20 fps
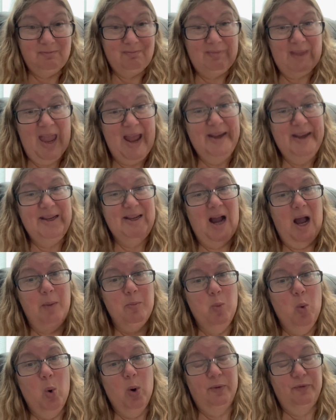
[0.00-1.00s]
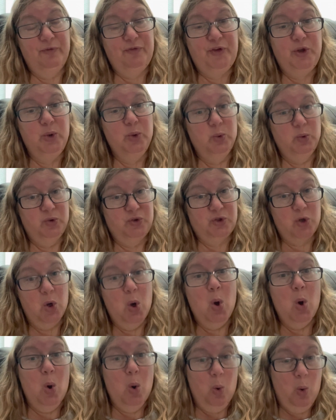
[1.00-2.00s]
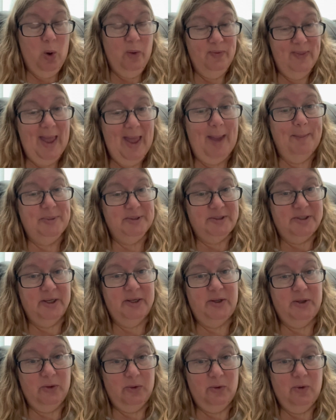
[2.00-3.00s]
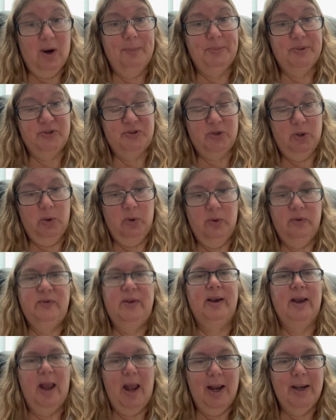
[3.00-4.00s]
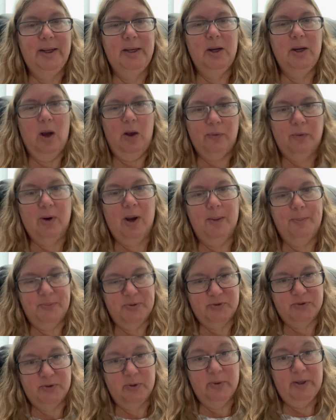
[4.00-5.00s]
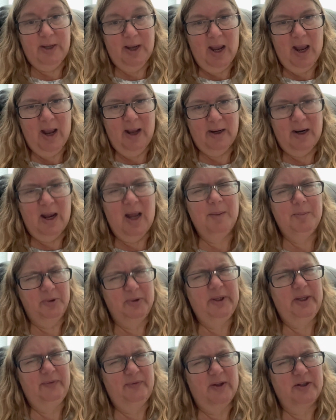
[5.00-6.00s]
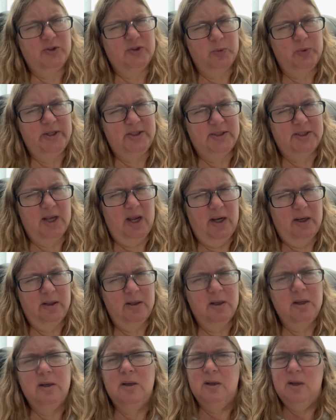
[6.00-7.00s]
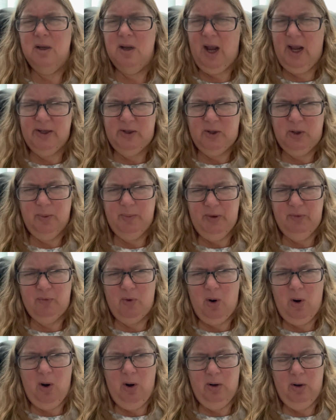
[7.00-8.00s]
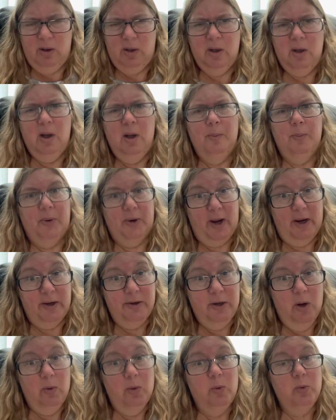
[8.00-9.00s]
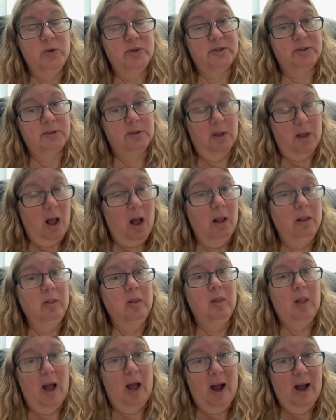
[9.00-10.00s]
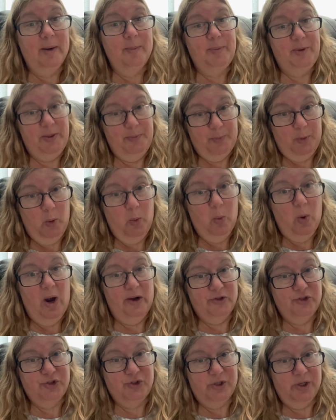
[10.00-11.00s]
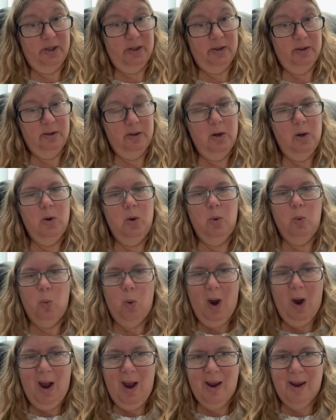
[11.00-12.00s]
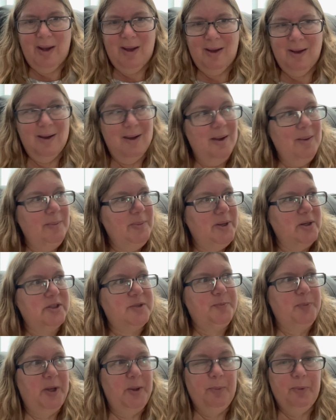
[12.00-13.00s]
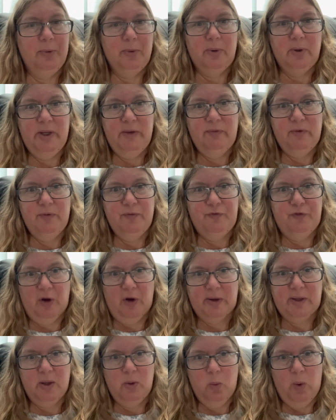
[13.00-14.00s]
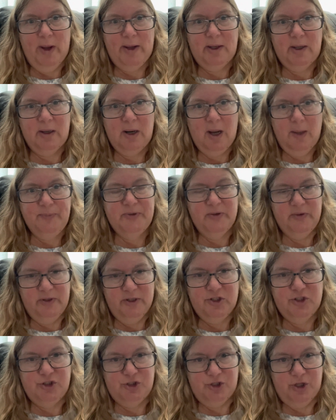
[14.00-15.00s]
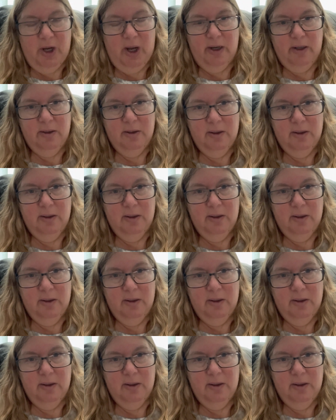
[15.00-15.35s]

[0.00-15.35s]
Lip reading: and he got more views on that particular episode than any other episode he had. I believe that's what he said. I could be wrong, but I know it was a lot of people watched it. Why? Because people are even fucking waking up to this shit.